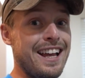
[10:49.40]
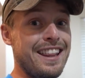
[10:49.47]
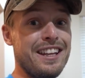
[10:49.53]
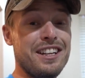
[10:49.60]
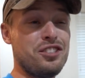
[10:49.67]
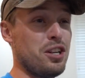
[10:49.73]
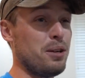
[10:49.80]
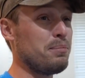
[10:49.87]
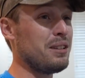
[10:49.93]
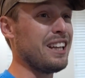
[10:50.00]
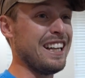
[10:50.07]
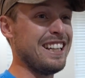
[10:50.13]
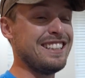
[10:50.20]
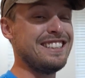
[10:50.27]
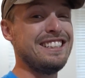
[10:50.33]
and then it jumped to
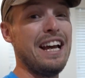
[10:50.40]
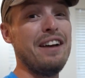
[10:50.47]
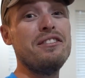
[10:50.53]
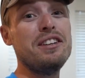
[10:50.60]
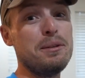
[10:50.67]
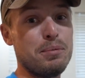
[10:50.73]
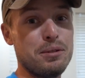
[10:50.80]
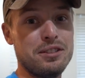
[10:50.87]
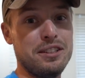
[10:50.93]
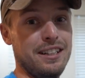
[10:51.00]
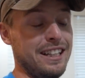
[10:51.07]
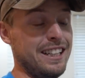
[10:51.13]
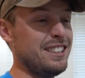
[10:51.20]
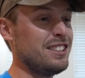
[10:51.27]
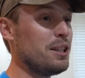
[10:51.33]
like seventy
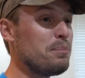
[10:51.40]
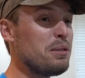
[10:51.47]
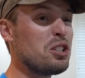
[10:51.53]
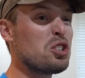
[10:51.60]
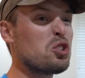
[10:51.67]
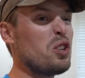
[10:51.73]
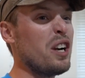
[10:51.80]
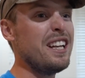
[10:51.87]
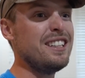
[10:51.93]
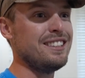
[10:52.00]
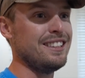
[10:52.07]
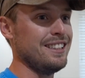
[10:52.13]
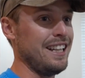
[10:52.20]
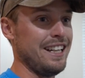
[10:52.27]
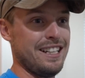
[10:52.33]
percent, like something
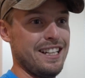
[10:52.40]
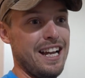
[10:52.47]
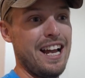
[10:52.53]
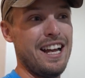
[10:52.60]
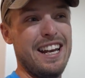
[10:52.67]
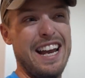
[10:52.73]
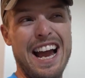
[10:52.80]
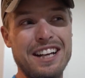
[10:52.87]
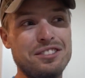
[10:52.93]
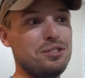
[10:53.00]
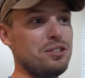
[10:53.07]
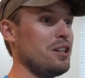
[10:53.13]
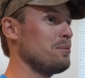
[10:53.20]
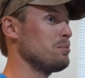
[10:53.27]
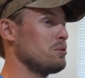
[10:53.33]
crazy, like an
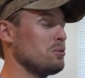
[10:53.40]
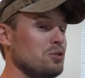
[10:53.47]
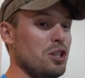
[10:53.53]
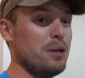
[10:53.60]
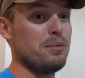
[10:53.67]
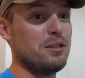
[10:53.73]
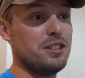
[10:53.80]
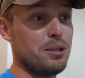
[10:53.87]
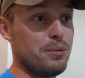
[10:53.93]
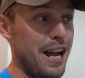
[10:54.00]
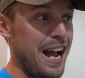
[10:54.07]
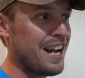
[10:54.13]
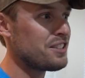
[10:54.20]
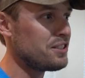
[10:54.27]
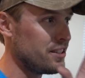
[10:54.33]
astronomical jump, because they were
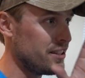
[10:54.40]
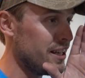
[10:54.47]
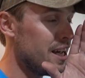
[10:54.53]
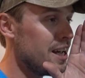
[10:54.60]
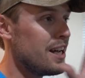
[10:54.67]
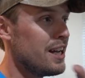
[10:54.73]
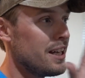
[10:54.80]
actually.